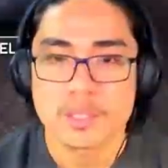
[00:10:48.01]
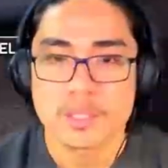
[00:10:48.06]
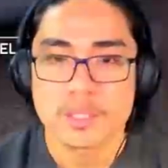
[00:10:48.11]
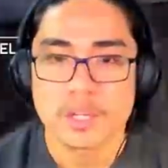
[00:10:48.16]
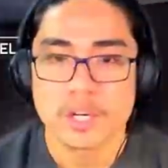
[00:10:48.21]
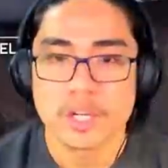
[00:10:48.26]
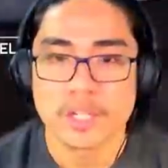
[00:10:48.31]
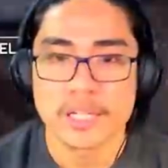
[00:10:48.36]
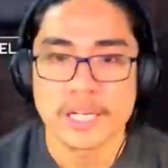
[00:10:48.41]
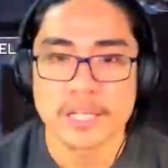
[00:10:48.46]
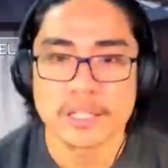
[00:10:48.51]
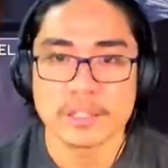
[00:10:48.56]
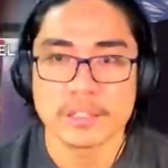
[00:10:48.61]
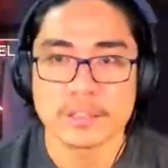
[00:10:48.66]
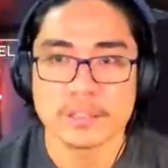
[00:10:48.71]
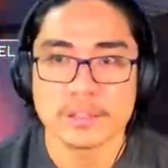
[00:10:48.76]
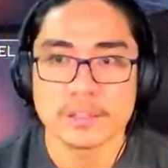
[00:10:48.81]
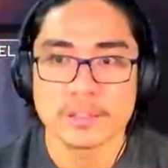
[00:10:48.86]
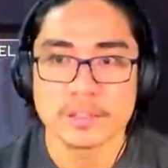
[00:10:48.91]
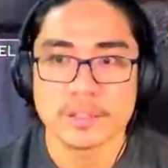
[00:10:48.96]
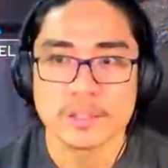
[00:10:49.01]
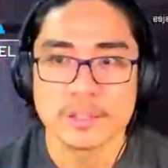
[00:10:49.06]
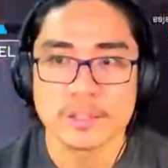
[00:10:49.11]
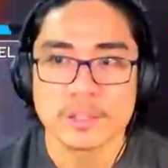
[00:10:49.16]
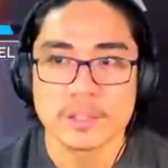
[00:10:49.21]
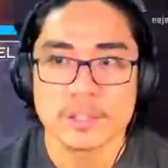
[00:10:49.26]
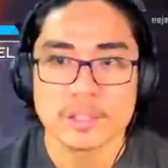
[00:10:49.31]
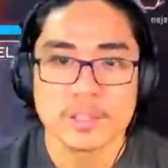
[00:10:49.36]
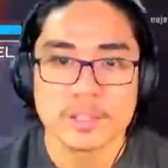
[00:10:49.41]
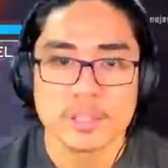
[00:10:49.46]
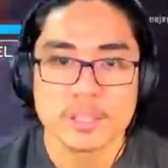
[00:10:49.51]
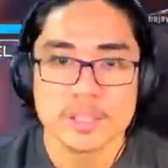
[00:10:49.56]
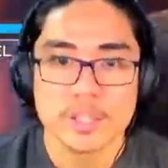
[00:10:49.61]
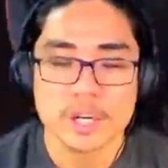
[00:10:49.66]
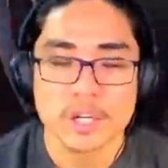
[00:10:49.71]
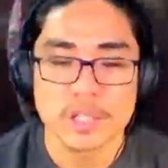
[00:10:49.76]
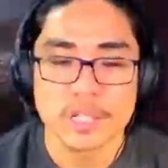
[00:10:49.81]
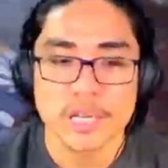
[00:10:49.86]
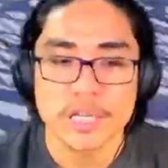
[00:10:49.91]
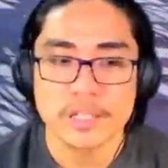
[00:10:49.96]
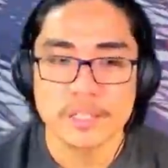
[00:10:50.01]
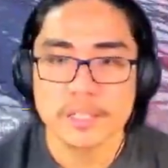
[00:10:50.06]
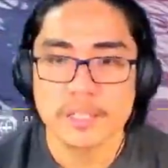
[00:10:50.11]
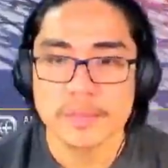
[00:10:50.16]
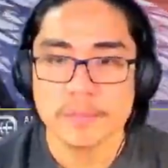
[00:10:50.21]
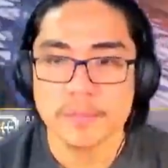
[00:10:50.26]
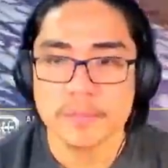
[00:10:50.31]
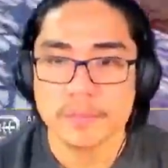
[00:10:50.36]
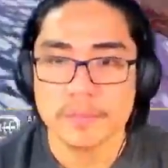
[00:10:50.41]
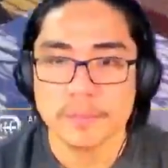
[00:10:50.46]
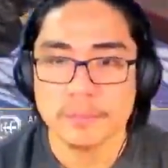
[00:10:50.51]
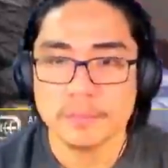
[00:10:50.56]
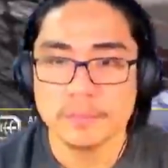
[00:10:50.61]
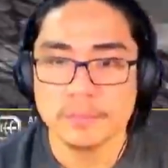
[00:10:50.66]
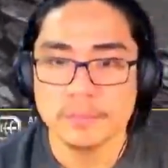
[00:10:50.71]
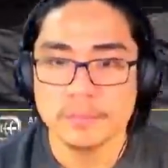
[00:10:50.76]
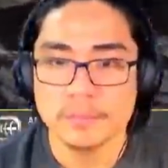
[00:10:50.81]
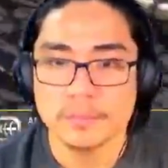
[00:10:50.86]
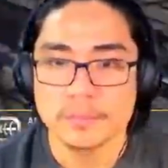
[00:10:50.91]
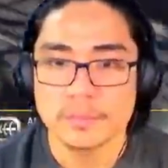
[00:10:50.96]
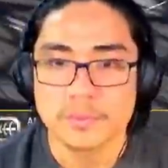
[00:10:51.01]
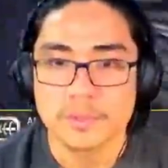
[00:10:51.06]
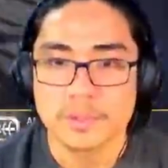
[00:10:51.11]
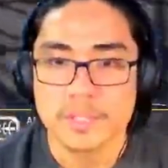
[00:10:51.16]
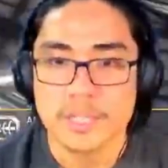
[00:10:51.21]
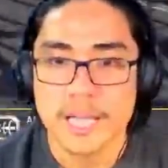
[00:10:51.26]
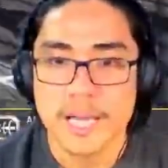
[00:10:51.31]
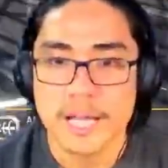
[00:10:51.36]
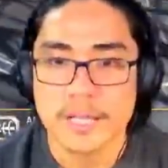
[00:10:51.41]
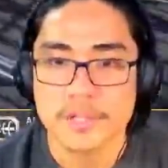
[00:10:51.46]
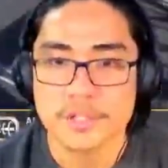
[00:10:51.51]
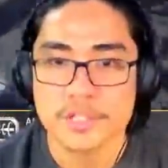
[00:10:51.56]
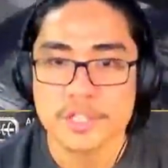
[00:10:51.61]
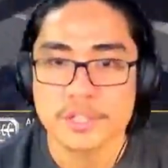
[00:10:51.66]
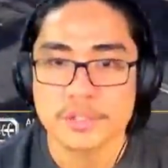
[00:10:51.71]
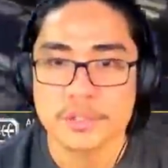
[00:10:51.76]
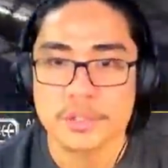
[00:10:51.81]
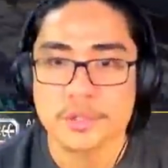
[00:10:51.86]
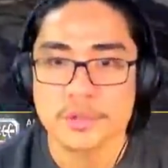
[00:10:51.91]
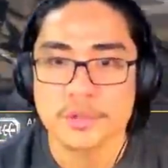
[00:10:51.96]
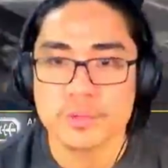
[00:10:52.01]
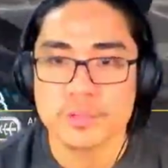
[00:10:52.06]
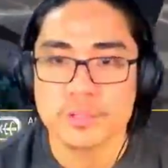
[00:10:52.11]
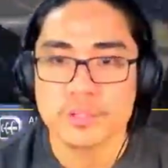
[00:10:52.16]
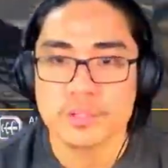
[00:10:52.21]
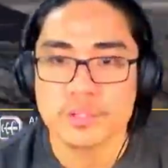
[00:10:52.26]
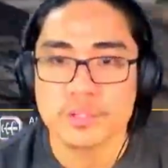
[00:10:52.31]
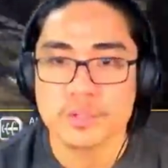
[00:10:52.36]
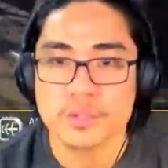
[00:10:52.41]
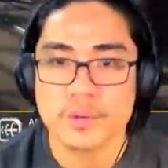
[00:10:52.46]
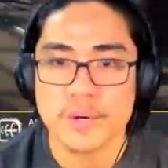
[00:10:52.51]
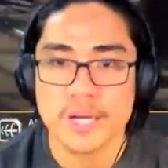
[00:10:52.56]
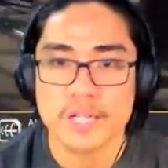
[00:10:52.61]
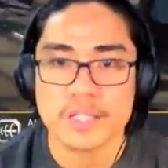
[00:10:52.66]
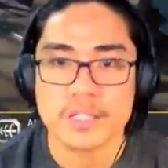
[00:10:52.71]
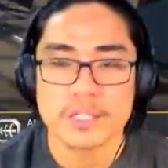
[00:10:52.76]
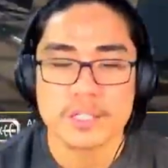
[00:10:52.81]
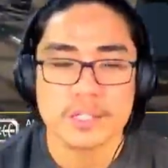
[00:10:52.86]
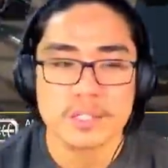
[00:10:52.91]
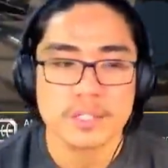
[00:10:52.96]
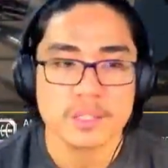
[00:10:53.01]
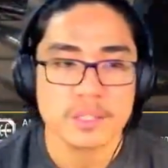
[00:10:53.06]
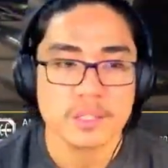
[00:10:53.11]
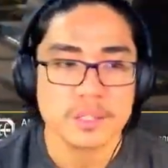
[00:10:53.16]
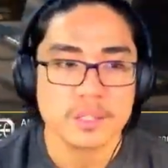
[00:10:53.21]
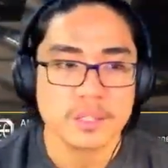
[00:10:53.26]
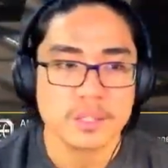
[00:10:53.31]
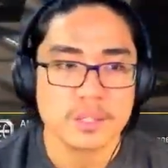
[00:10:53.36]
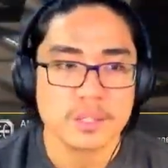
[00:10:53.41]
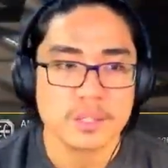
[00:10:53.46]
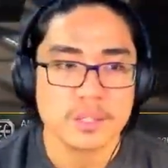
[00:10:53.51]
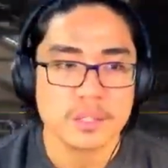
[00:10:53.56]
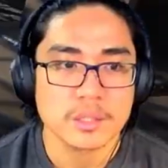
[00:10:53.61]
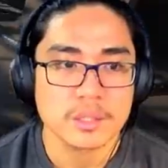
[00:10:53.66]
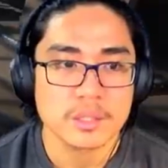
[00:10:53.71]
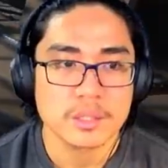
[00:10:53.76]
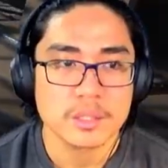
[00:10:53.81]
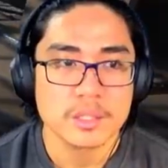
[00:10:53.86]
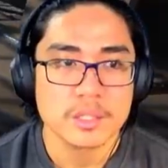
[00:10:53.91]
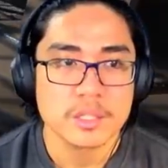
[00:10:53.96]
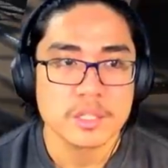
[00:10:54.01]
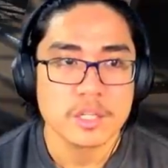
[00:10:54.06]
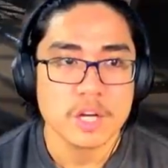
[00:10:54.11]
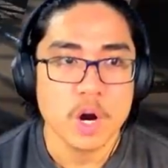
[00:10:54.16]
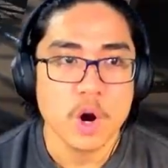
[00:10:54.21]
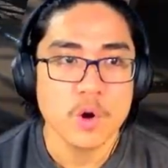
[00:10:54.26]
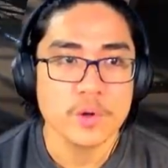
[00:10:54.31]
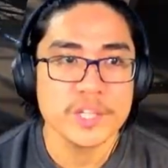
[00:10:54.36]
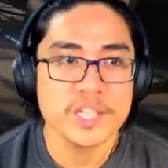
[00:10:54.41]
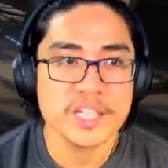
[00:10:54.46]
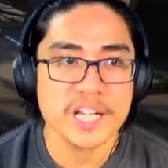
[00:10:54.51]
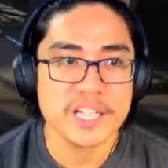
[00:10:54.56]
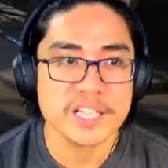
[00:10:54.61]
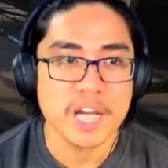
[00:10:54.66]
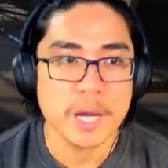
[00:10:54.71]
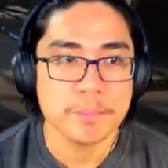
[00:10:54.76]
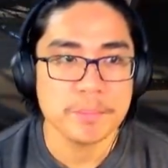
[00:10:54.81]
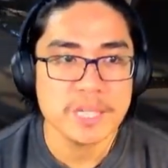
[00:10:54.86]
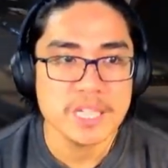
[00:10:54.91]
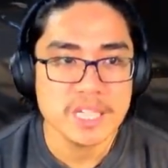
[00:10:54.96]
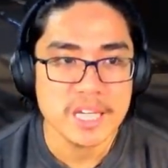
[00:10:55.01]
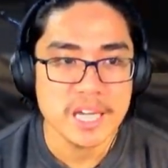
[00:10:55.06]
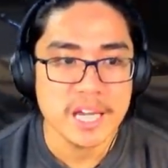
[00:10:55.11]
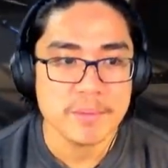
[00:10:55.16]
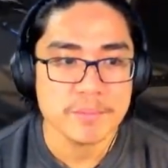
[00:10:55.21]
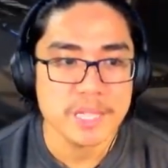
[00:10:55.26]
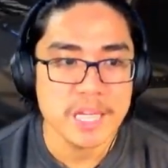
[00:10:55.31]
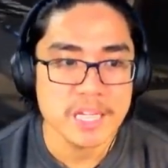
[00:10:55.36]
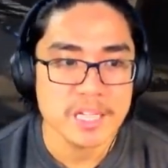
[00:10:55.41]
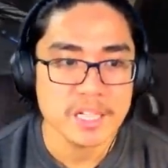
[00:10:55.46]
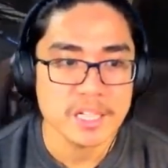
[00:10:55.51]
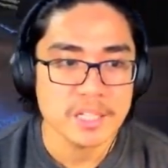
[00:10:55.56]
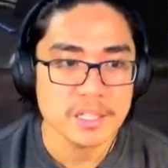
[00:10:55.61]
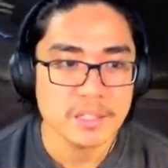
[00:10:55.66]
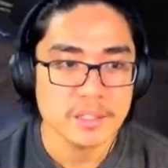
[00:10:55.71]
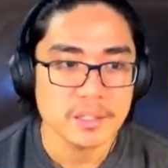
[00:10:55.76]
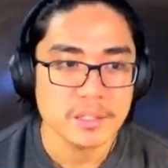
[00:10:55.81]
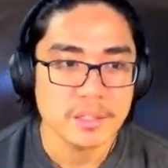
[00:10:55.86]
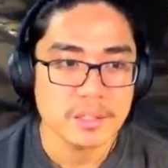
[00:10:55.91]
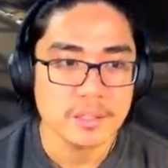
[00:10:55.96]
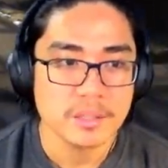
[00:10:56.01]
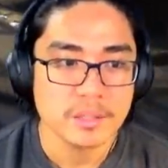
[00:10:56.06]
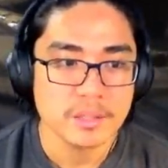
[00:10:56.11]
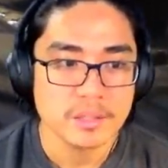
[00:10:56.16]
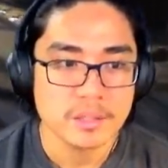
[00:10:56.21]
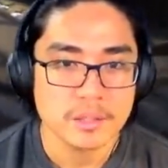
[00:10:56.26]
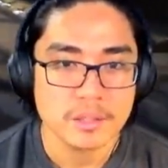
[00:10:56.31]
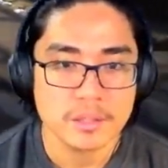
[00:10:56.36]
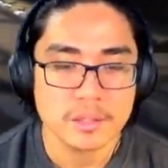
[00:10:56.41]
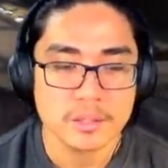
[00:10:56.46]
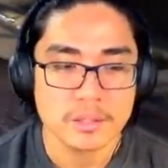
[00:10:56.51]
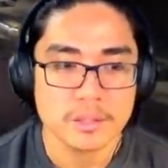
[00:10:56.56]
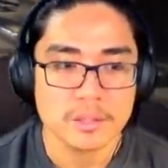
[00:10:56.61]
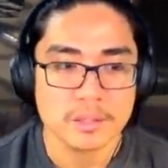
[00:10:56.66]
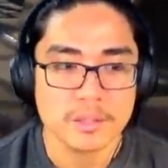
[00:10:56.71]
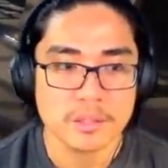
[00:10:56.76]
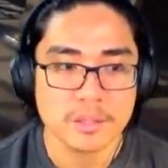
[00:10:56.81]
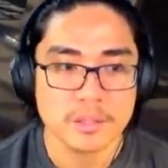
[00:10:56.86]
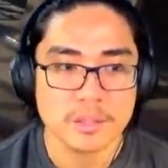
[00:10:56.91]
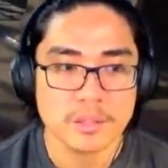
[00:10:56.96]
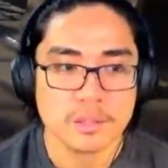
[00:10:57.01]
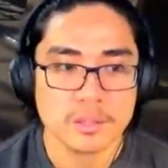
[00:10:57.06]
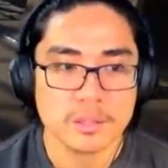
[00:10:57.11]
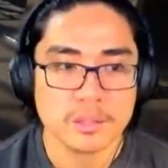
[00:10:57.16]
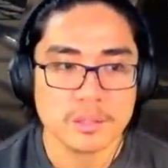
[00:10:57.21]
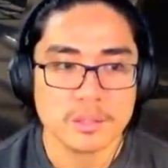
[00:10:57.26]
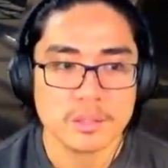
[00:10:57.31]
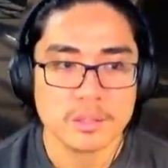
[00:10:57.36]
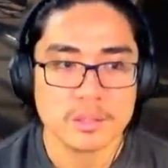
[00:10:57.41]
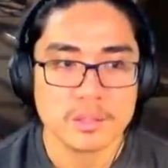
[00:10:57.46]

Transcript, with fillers: Knocked one. On. Knocked one. Hold on. Wait, there's two squads left. With yeah, there's still two there's two squads. Still three. Oh, this guy got PK. I'm taking it. Yep. Yep.